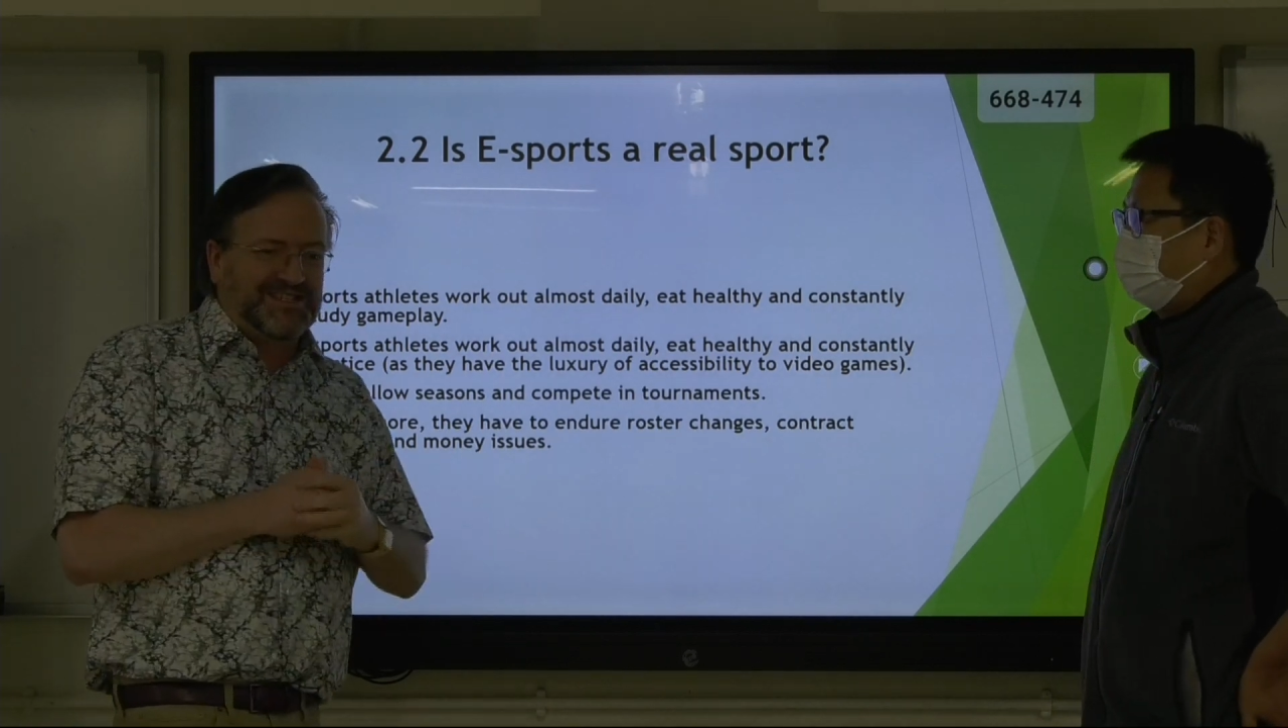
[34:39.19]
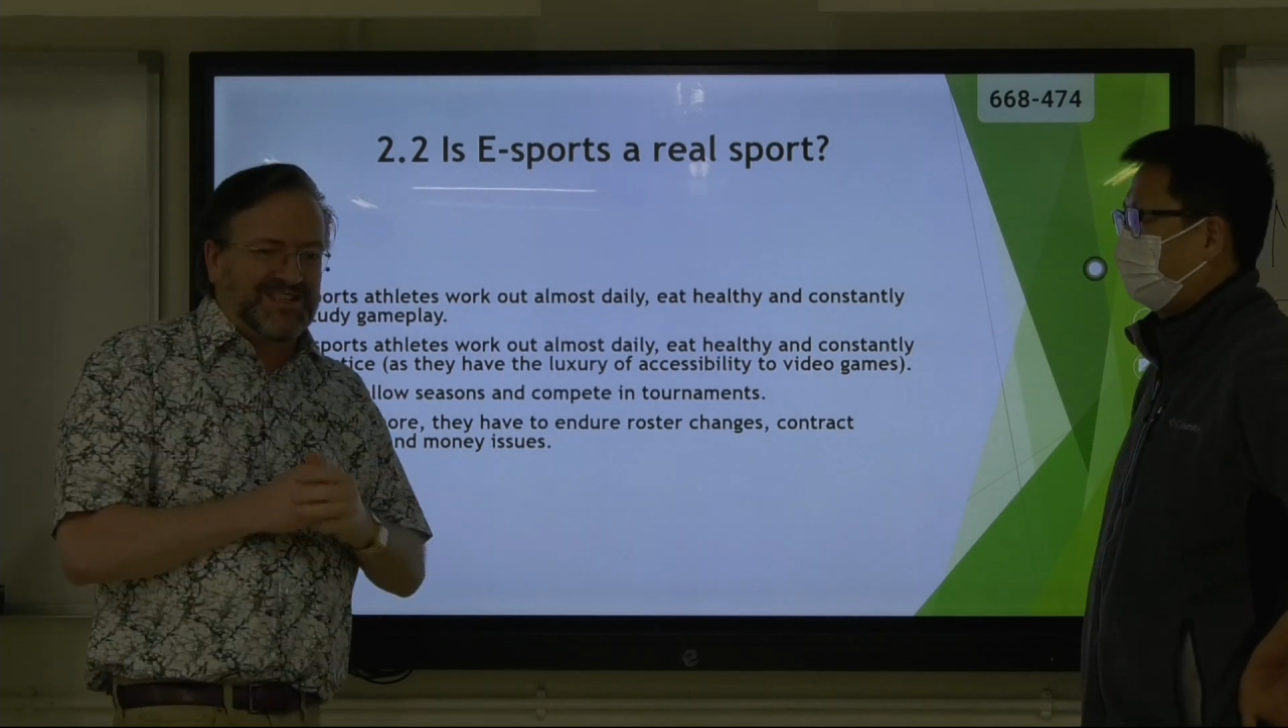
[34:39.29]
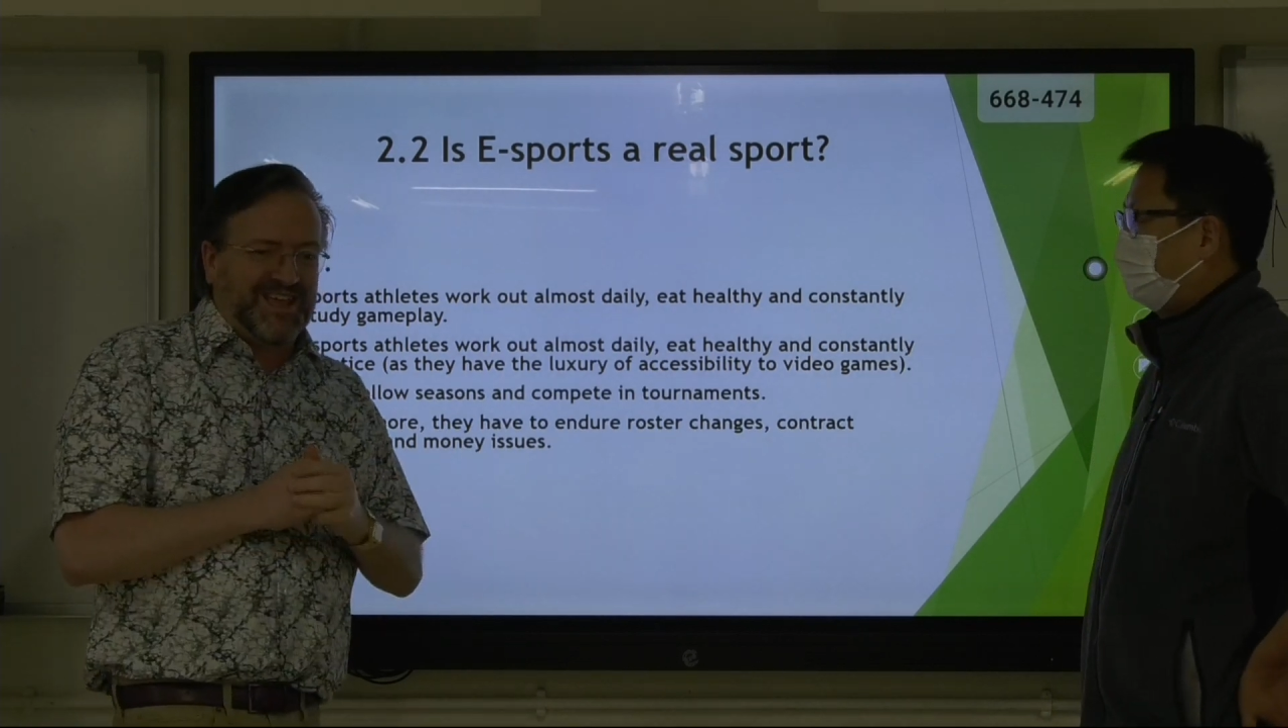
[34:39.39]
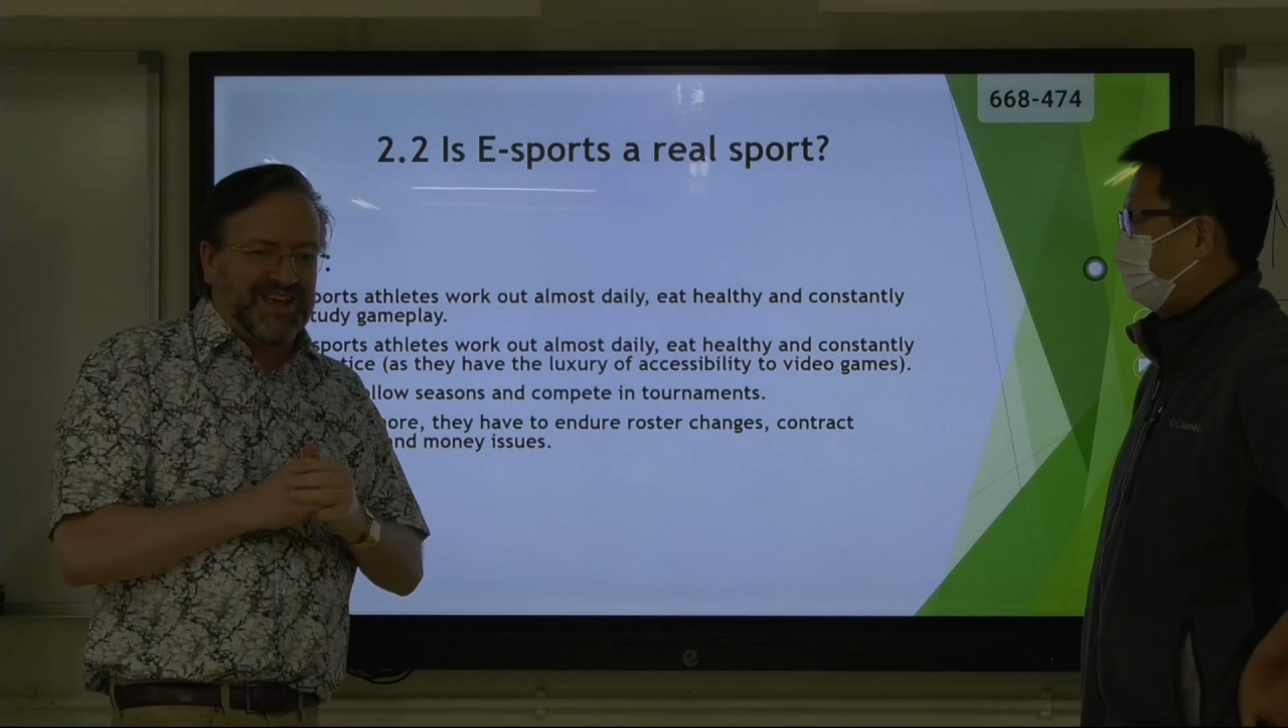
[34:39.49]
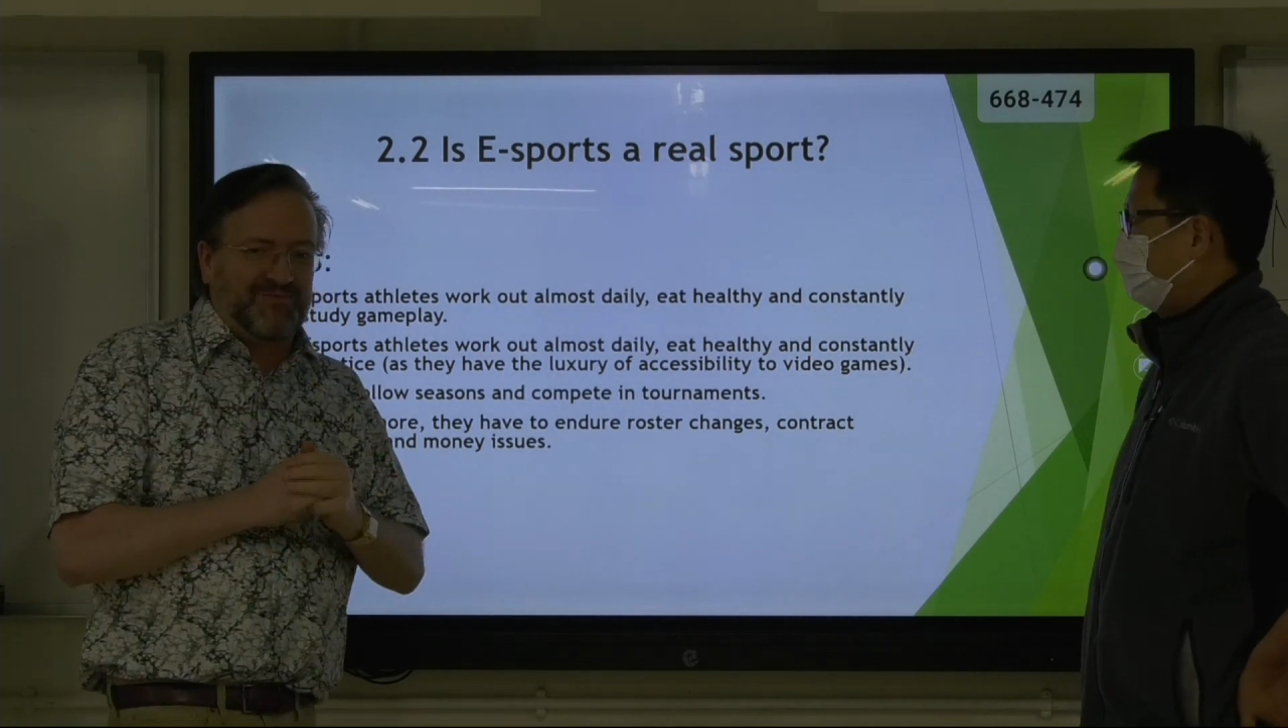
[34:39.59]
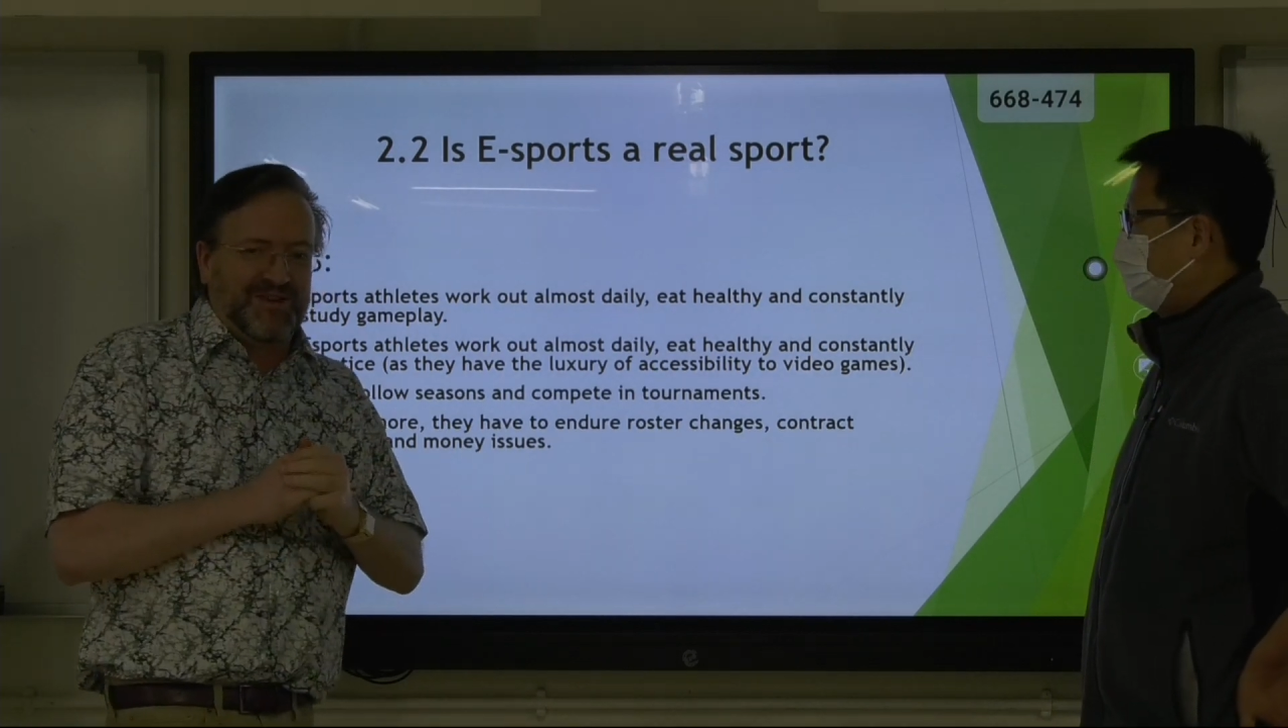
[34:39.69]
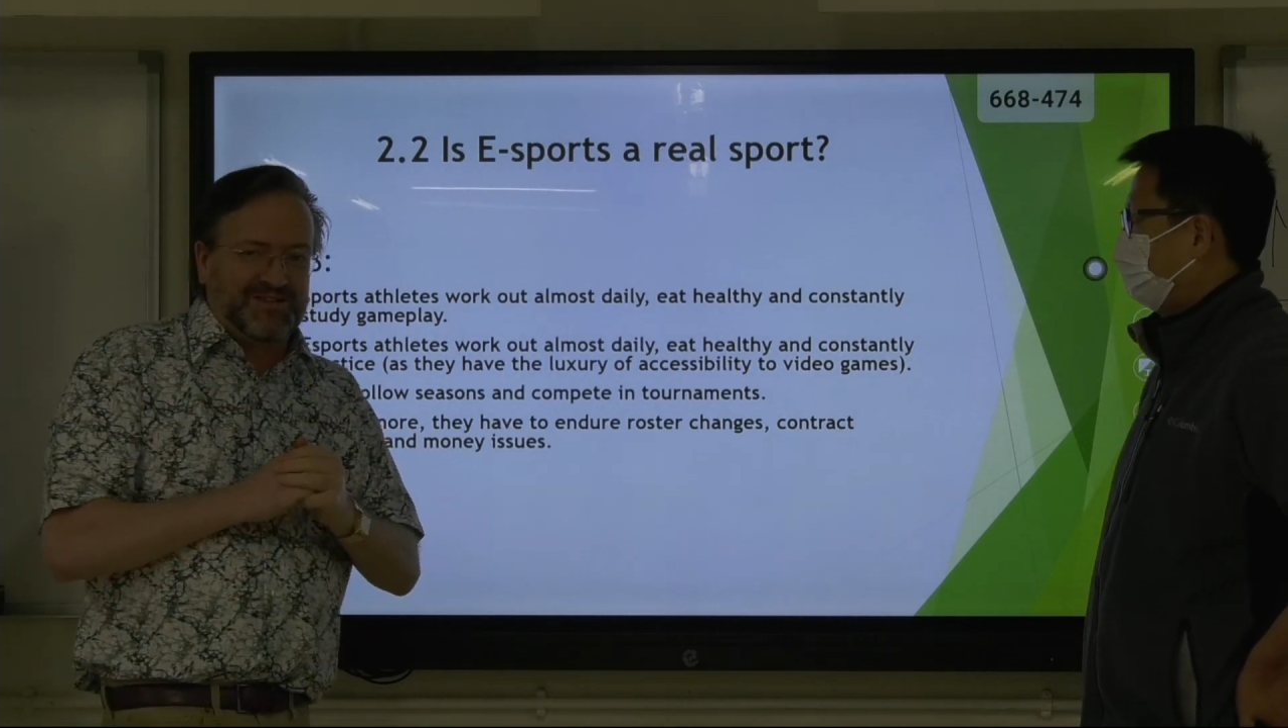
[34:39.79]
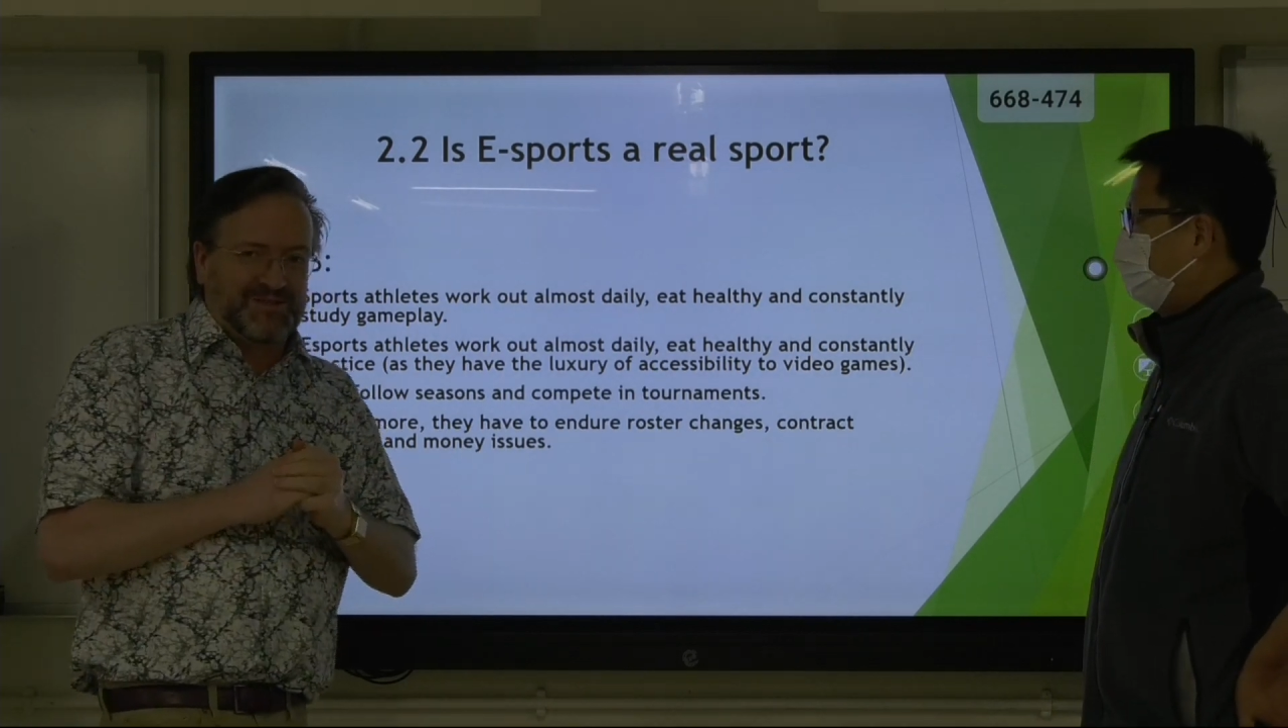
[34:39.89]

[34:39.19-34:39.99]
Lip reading: just like in real